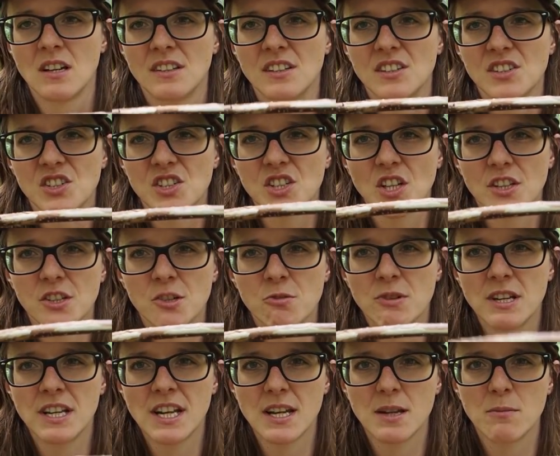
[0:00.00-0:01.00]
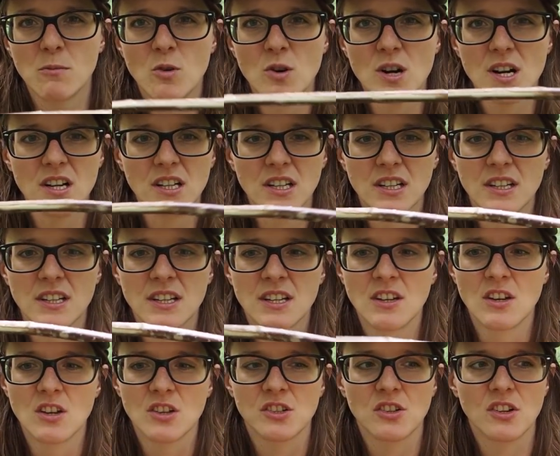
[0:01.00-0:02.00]
This is not green anymore,
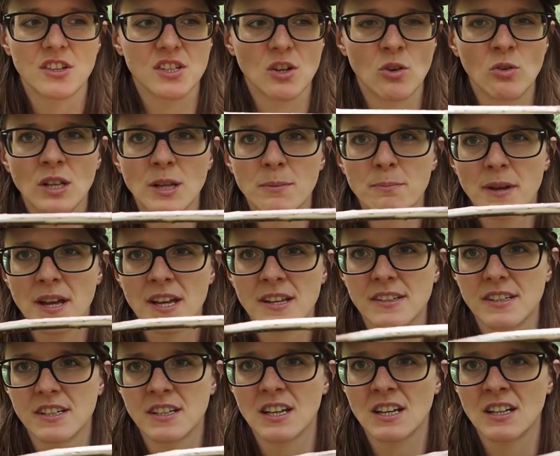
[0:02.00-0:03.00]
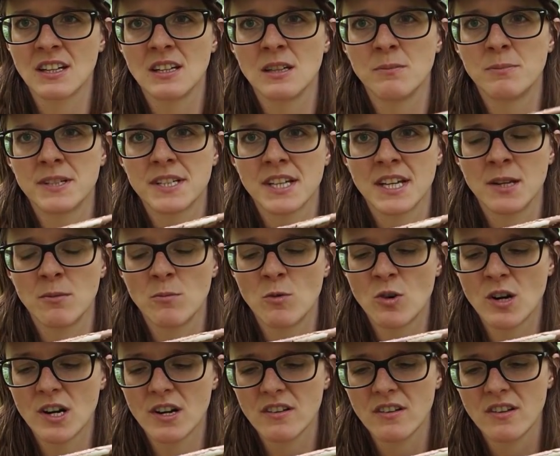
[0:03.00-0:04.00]
so it's only bending a little bit
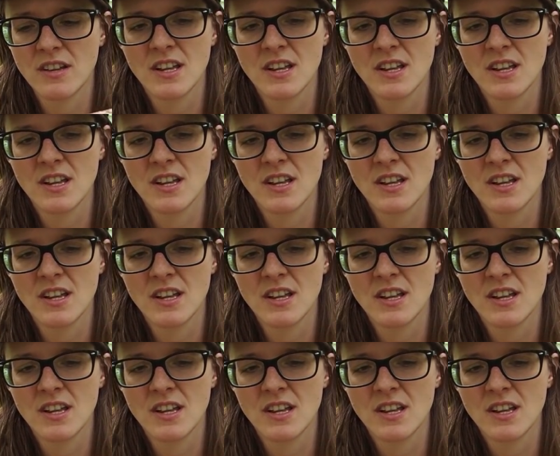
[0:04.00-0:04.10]
anymore,